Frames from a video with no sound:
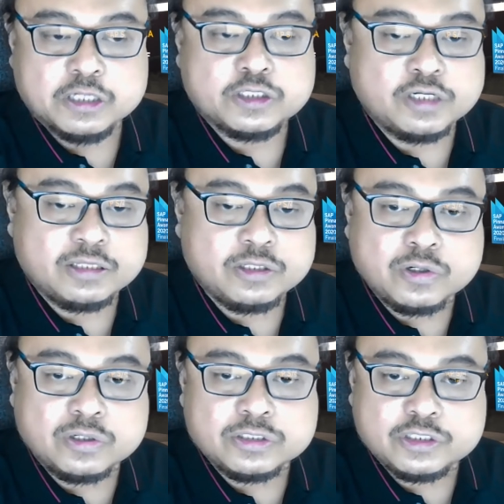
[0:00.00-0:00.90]
So the
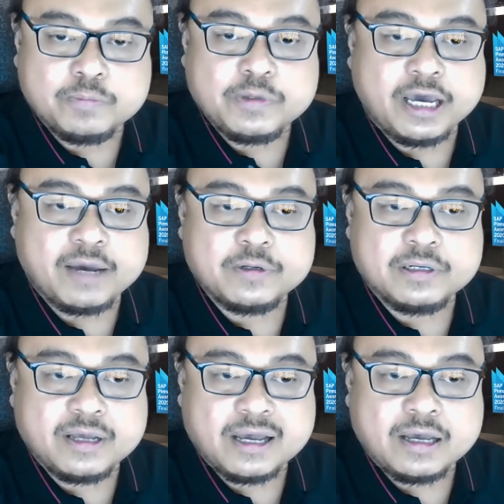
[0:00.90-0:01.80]
tools should be
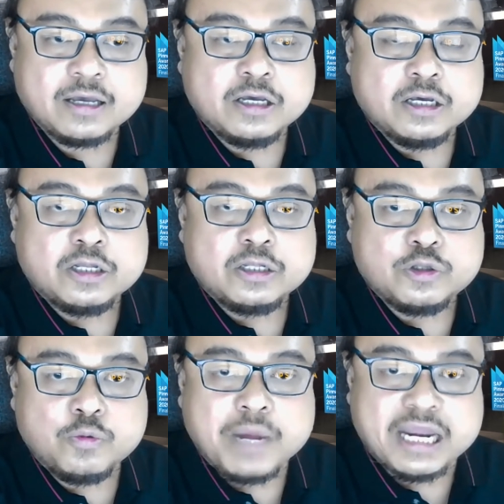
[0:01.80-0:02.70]
able
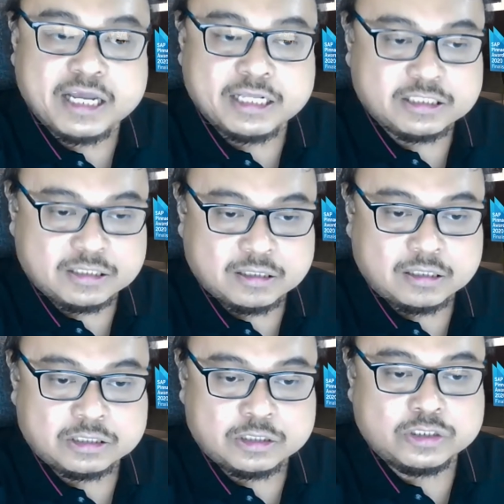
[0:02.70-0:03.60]
to manage,
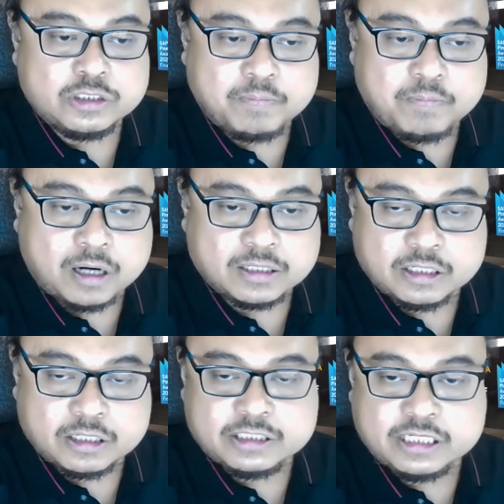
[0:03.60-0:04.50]
to support
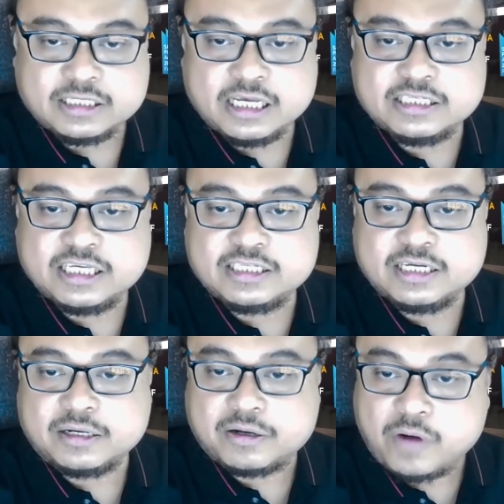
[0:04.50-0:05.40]
not just
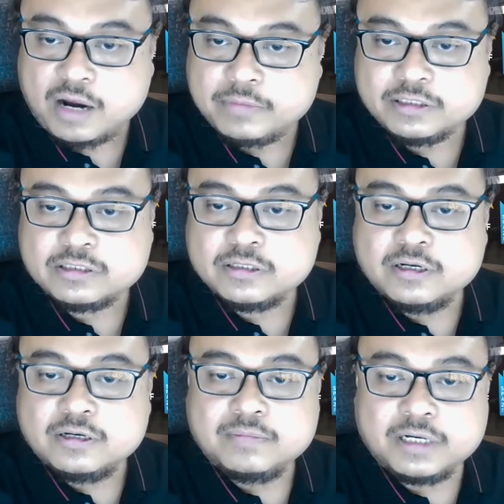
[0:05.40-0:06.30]
existing requirements,
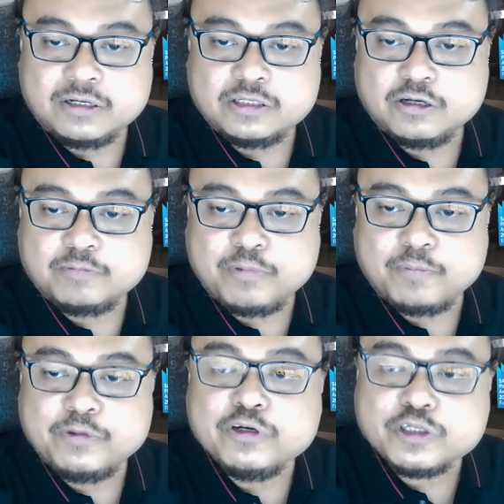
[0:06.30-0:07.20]
but also
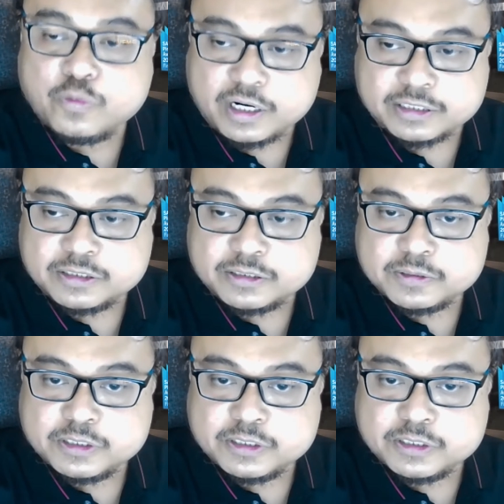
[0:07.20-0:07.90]
for future ones.